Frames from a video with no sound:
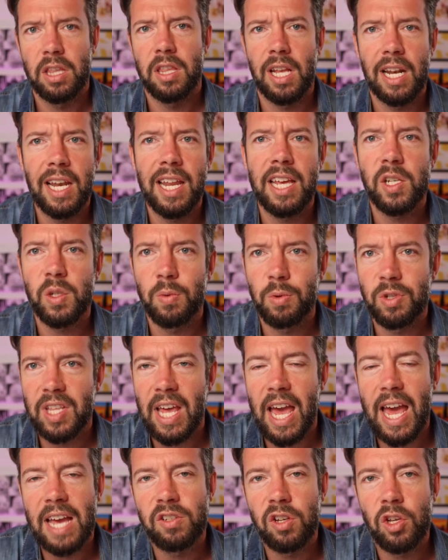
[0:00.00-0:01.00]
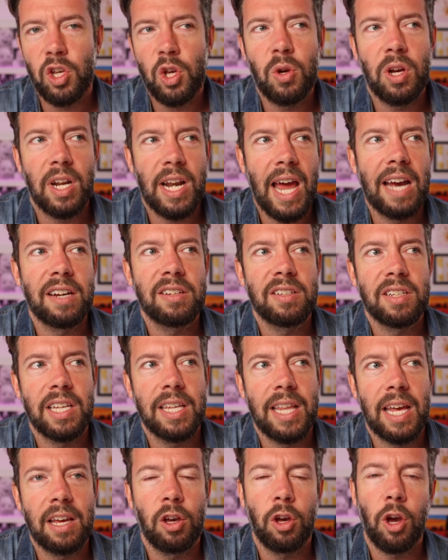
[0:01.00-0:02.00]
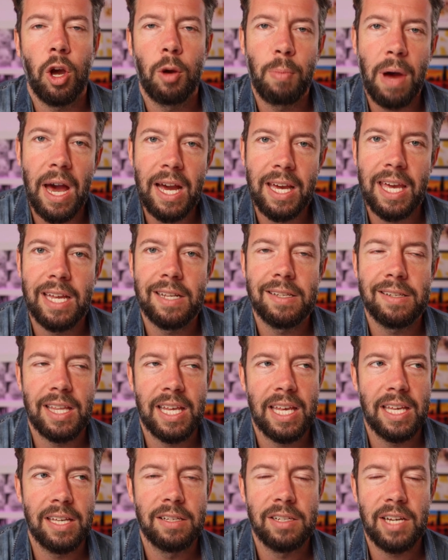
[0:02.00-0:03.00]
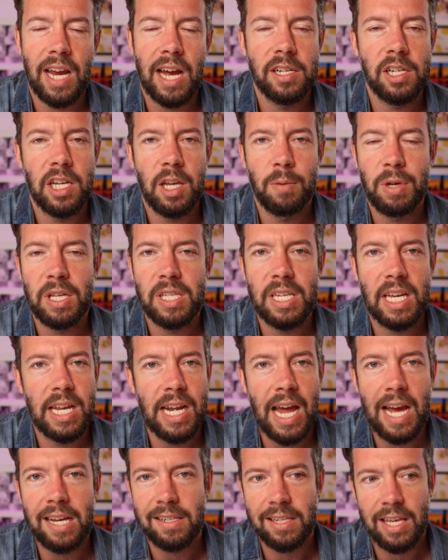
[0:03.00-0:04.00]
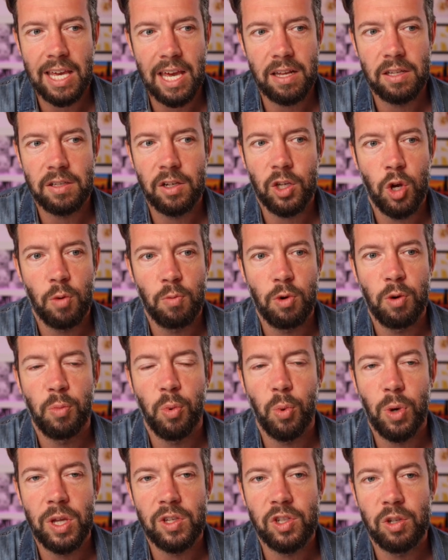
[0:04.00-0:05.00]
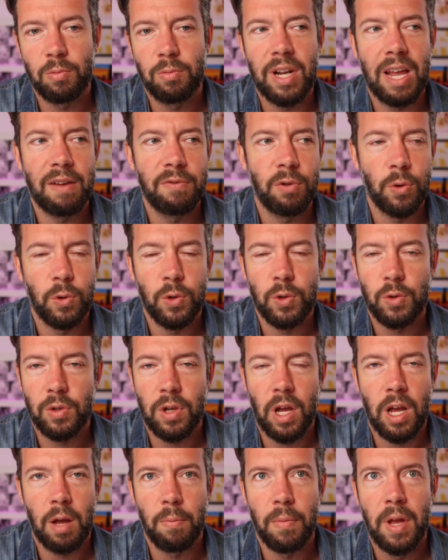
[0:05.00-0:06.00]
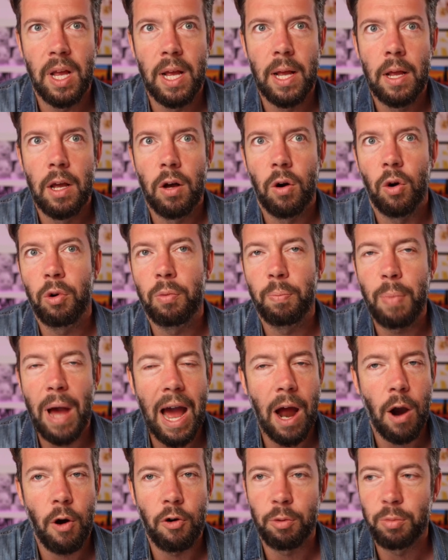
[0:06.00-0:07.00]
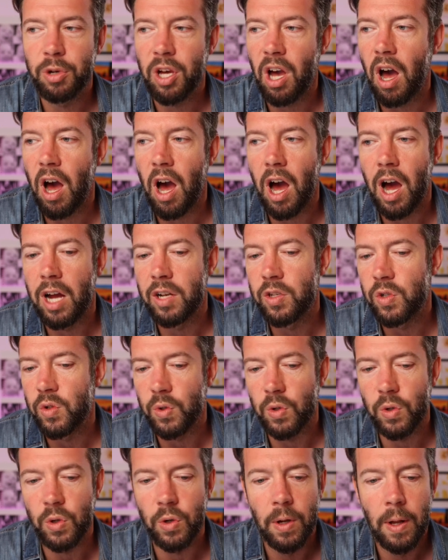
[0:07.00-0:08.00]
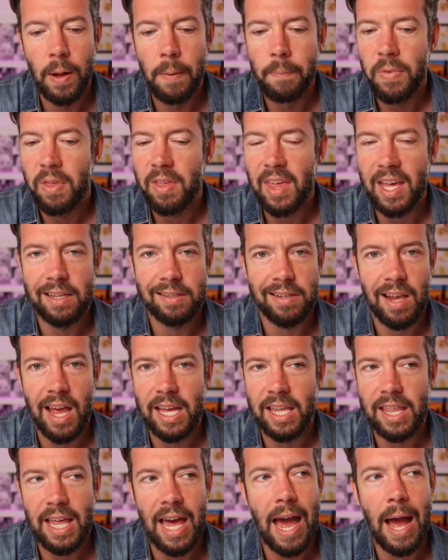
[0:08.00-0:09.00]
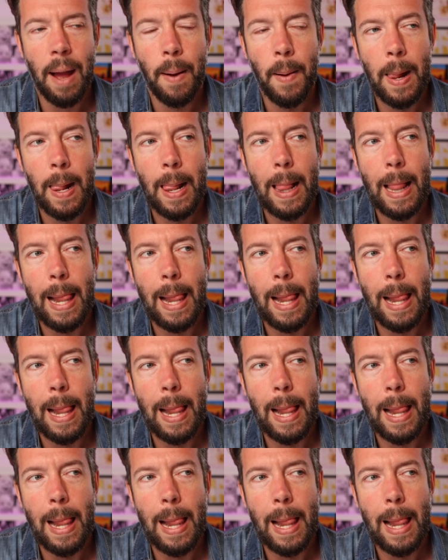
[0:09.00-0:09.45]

The list was there. So you can actually then go back into the ChatGPT and ask it to come up with some levels or power up cards or things like that.